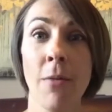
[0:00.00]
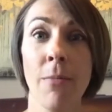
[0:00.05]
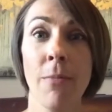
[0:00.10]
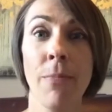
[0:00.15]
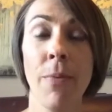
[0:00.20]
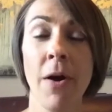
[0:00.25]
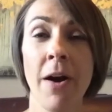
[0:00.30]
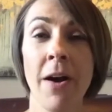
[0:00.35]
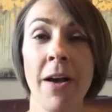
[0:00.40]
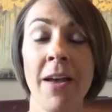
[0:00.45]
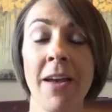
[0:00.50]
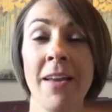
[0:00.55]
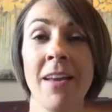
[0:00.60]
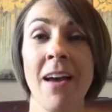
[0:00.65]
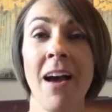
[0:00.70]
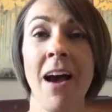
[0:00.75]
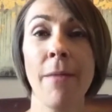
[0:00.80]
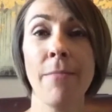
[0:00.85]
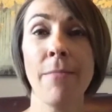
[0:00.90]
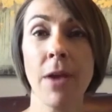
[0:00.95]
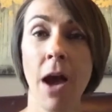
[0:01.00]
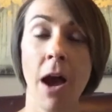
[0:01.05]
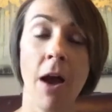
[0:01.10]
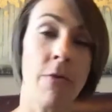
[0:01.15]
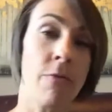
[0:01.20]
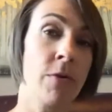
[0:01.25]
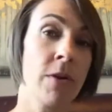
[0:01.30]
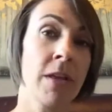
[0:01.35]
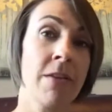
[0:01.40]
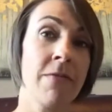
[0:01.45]
but I'm not
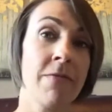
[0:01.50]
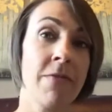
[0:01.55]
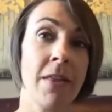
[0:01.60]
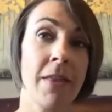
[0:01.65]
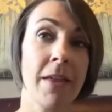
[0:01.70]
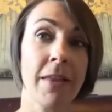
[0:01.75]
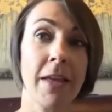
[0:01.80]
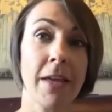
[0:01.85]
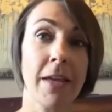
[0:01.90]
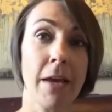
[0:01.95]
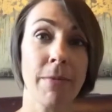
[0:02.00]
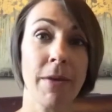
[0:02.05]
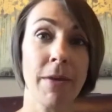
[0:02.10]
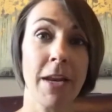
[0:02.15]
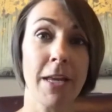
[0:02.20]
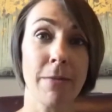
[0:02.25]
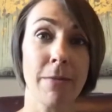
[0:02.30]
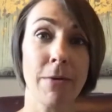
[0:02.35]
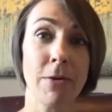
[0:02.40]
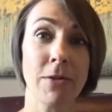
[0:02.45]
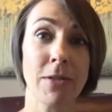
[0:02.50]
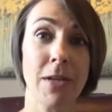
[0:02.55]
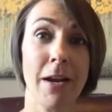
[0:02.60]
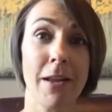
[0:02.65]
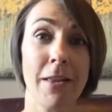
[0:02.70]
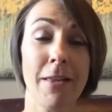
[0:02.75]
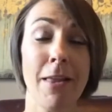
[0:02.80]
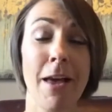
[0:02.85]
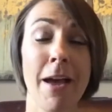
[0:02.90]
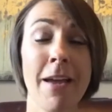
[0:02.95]
really feeling like I'm getting the most out
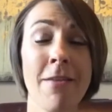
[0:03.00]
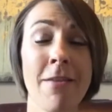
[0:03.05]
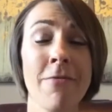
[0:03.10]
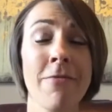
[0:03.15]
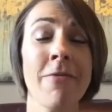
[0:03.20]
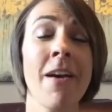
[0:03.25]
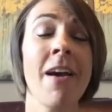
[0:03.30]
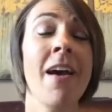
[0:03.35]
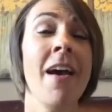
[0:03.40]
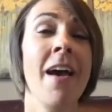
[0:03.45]
of life.